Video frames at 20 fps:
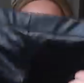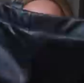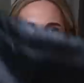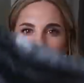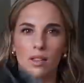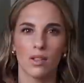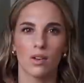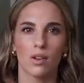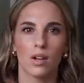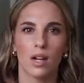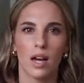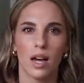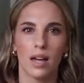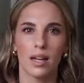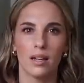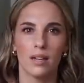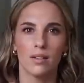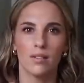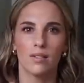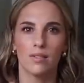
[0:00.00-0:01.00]
Like they're
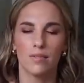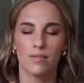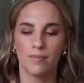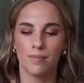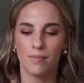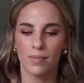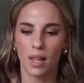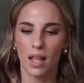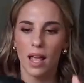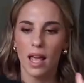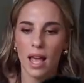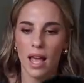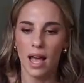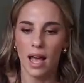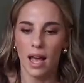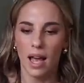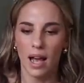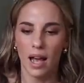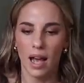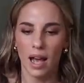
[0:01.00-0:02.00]
kind of,
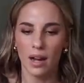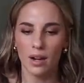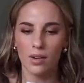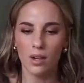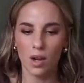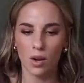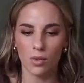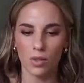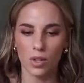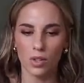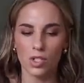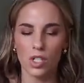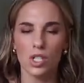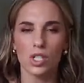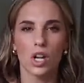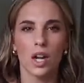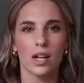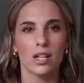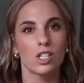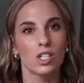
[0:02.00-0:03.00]
I don't know, they're
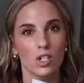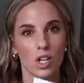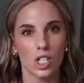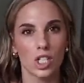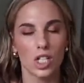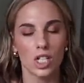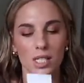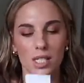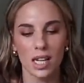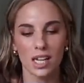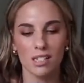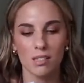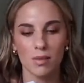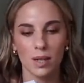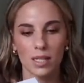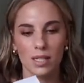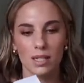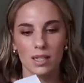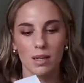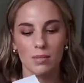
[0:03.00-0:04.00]
just not as stretchy as I
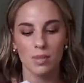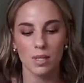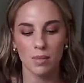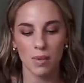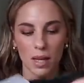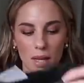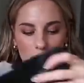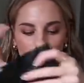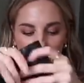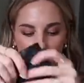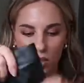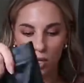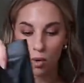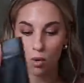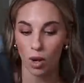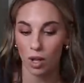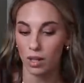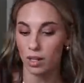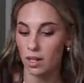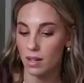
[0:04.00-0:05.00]
expected them to be, but the
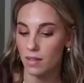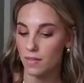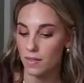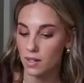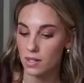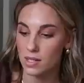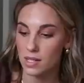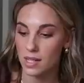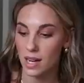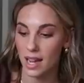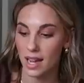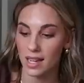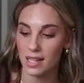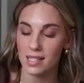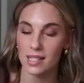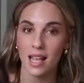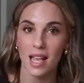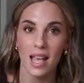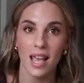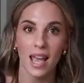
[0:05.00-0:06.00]
quality feels
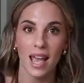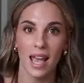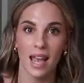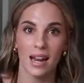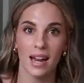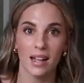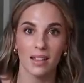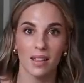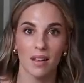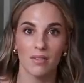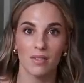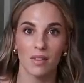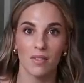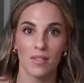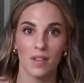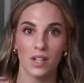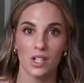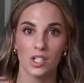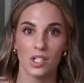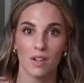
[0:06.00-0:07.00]
nice and I love the
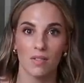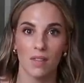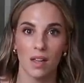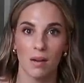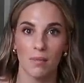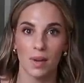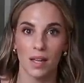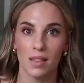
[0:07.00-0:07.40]
finish of them.